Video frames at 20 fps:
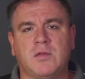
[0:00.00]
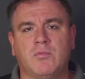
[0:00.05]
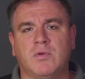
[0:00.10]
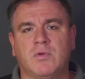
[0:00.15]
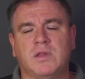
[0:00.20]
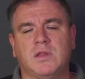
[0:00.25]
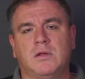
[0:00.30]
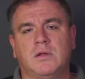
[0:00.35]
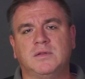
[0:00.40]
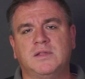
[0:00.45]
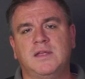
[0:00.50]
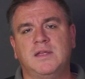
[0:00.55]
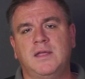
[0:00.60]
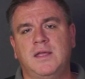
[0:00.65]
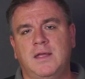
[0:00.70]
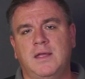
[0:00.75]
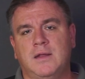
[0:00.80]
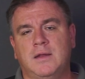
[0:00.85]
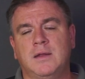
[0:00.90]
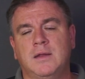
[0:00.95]
resulting
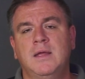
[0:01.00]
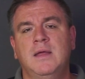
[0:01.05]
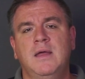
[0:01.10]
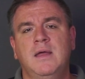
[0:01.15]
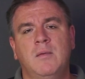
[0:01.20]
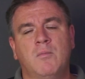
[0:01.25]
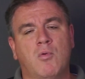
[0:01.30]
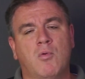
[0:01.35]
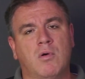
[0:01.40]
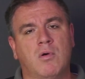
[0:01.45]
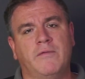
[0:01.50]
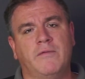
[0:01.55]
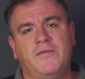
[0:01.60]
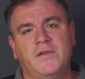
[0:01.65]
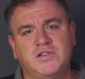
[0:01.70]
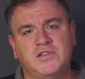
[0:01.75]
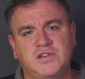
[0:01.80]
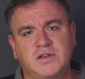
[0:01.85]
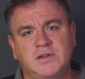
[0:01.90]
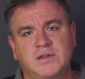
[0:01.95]
in more
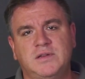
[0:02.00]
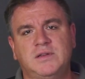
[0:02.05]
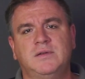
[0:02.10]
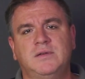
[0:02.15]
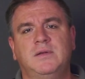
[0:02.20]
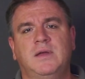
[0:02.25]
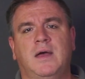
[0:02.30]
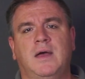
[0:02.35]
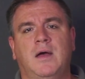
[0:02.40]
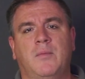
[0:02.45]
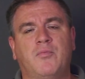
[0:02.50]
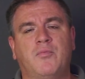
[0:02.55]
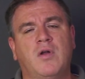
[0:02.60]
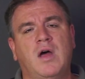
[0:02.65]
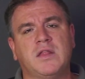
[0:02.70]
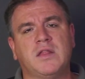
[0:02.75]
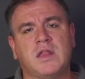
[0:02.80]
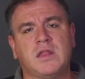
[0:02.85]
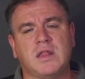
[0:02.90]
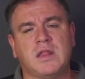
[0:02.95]
efficient
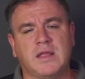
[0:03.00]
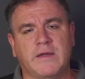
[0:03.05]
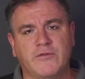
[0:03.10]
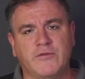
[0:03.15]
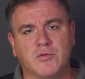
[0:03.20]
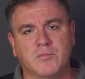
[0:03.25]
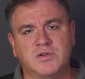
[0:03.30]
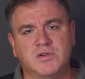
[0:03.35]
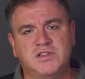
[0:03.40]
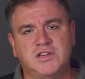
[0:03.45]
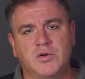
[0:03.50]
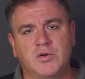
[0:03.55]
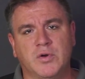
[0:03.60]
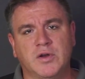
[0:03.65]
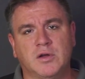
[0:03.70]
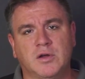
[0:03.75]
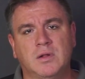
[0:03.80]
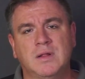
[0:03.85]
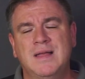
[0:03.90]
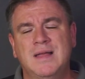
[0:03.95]
processing of your
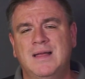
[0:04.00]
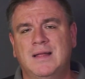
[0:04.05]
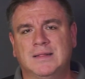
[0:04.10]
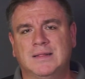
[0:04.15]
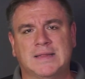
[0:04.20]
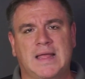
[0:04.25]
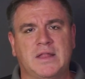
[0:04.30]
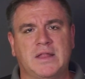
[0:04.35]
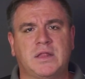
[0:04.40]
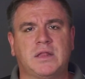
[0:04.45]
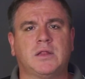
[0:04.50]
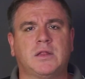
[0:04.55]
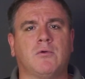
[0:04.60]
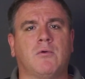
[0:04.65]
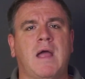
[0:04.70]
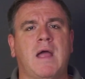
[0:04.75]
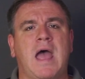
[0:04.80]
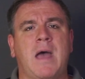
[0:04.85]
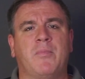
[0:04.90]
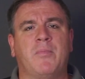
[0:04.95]
material, less
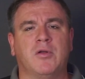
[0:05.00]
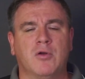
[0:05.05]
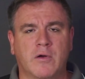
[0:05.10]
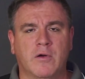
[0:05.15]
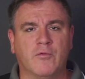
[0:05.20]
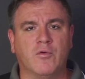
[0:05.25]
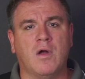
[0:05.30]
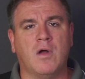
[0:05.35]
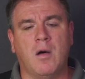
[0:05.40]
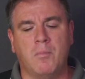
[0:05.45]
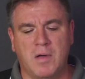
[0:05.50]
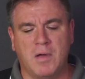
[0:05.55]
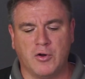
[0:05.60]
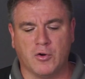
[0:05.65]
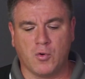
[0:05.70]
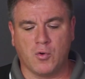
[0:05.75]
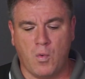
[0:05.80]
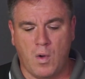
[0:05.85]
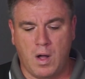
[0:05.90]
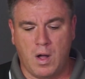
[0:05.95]
scrap, and overall
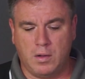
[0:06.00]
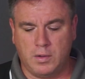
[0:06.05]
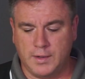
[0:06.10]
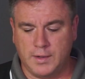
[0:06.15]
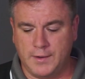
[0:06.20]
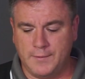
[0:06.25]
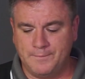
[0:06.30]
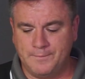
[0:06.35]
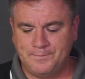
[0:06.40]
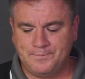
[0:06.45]
better quality.